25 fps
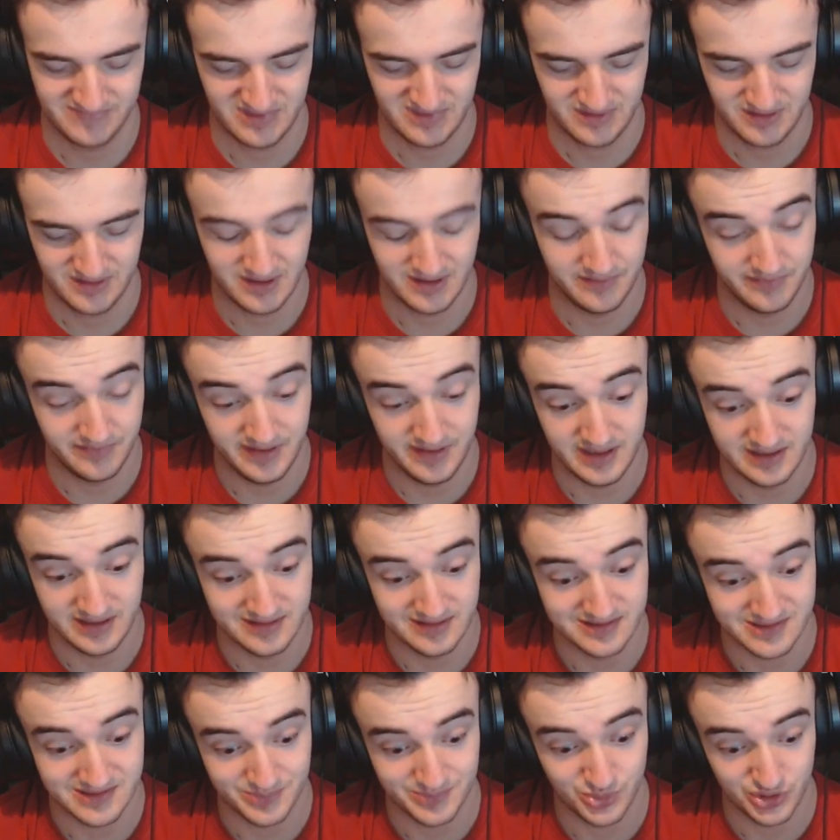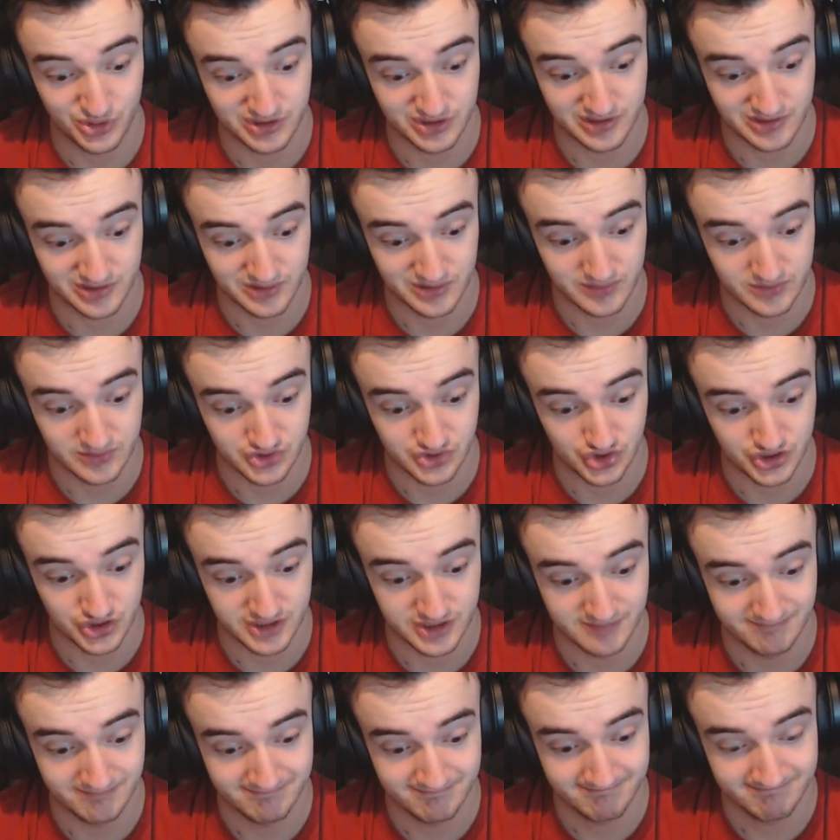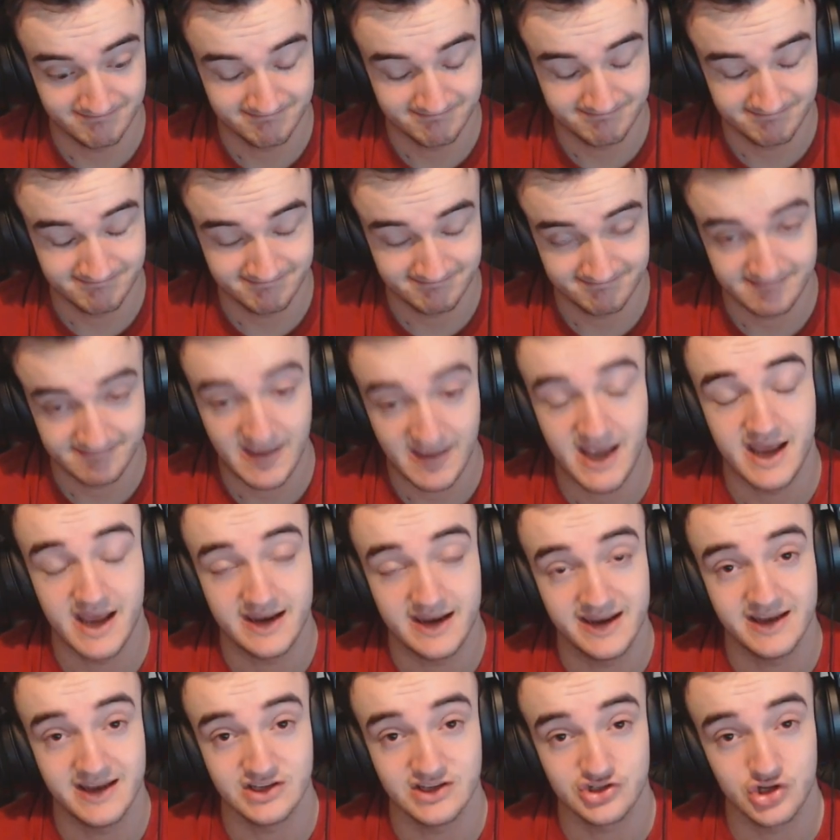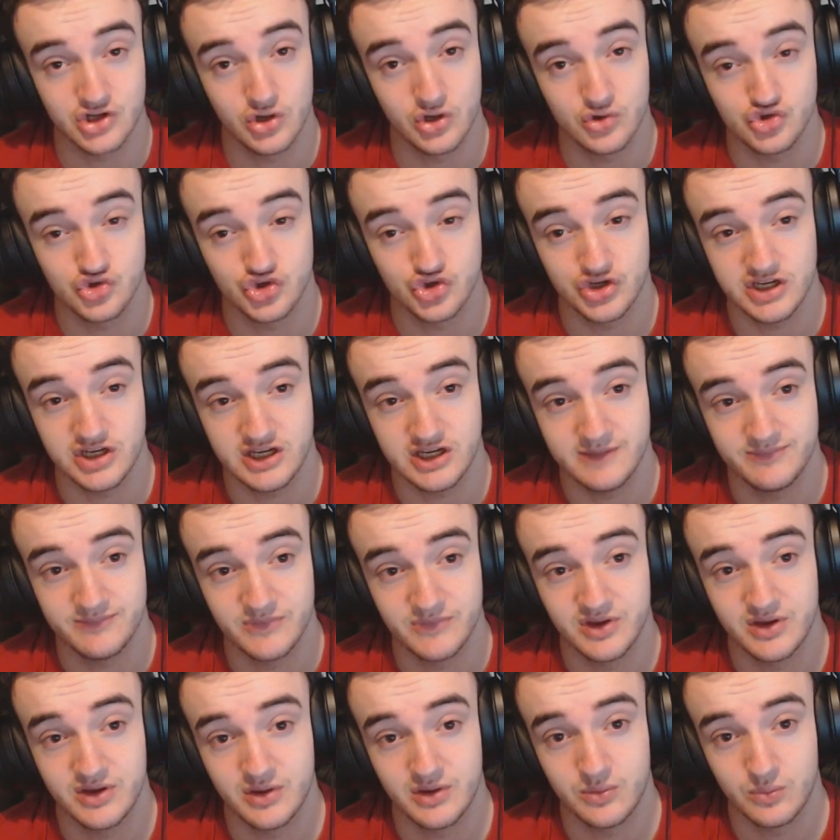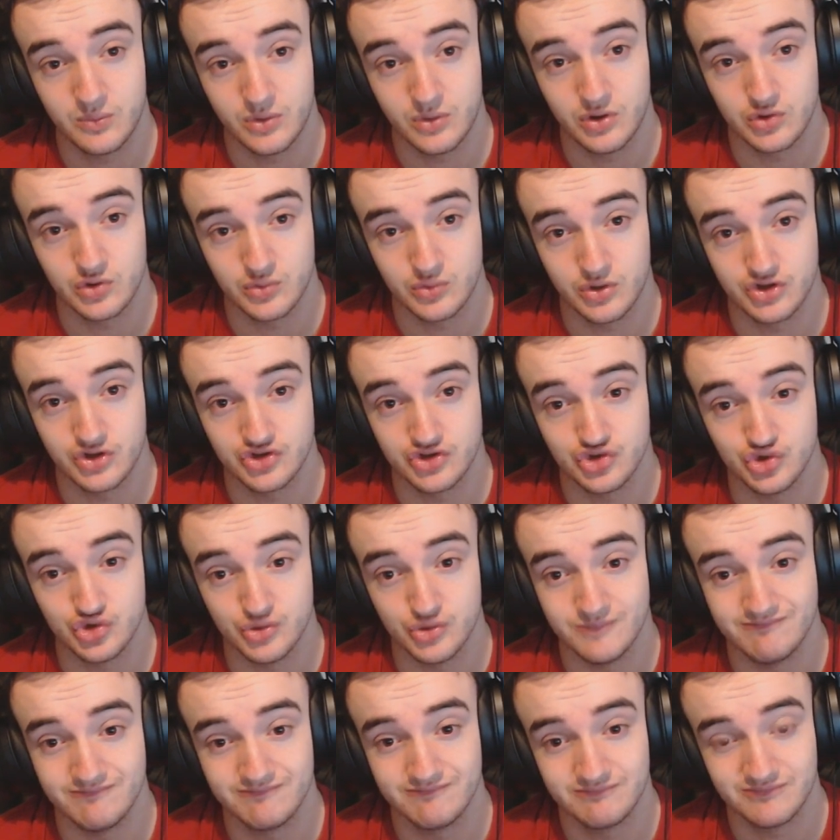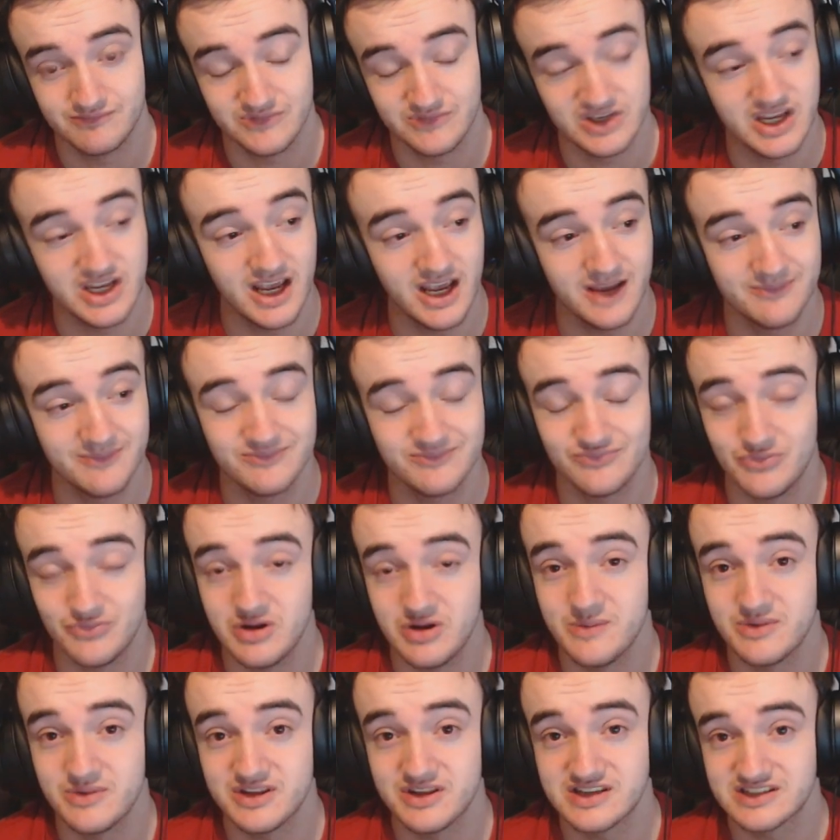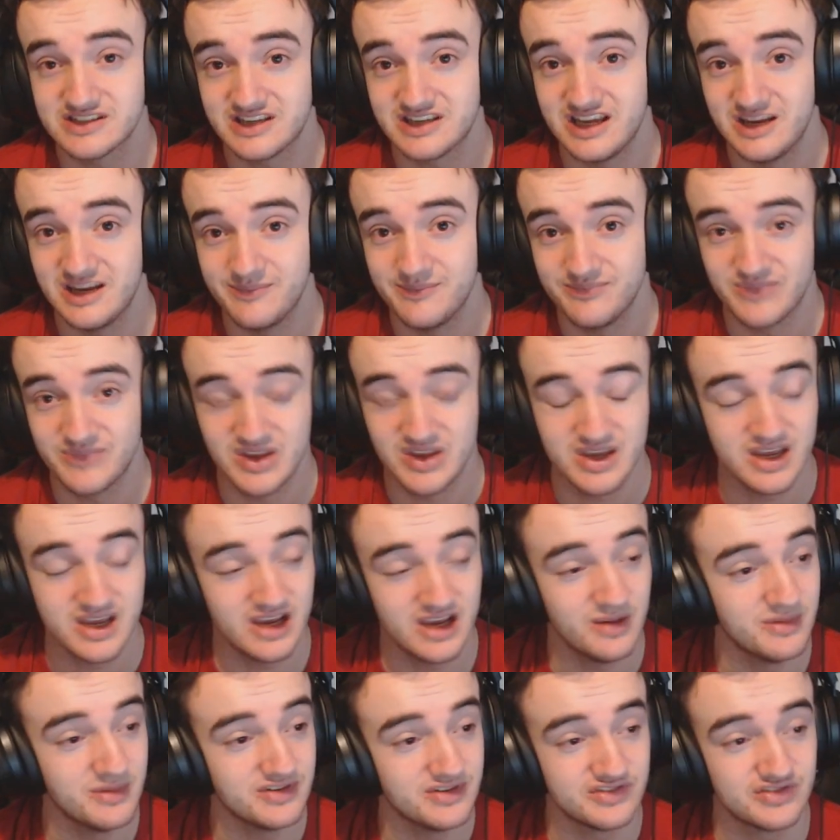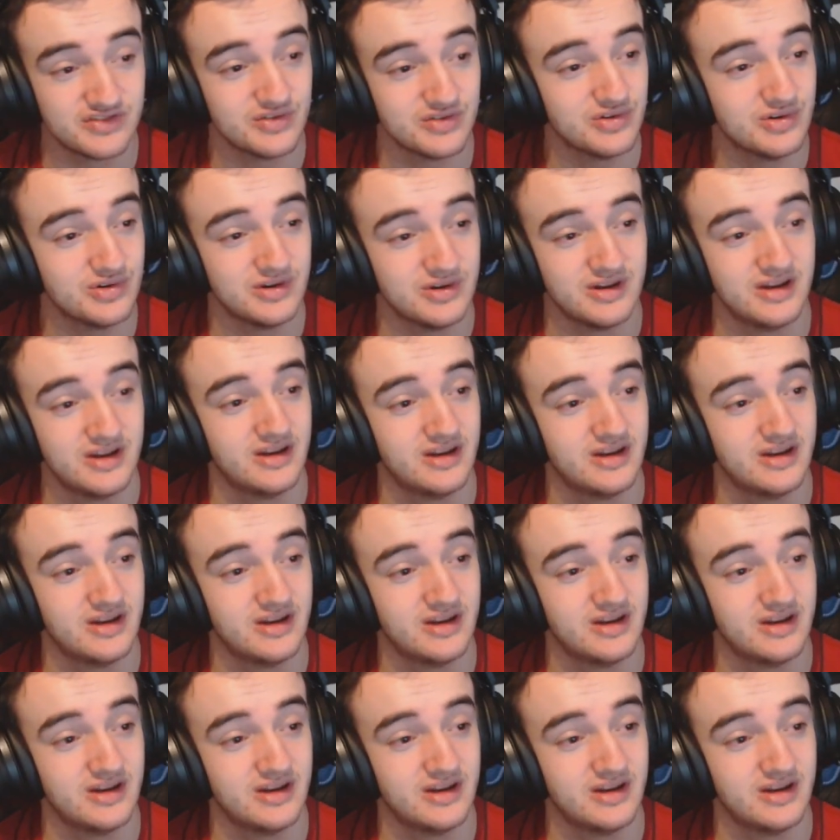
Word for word: a very disappointing Call of Duty. And that is Call of Duty World War II. Yeah, remember this game? It was so...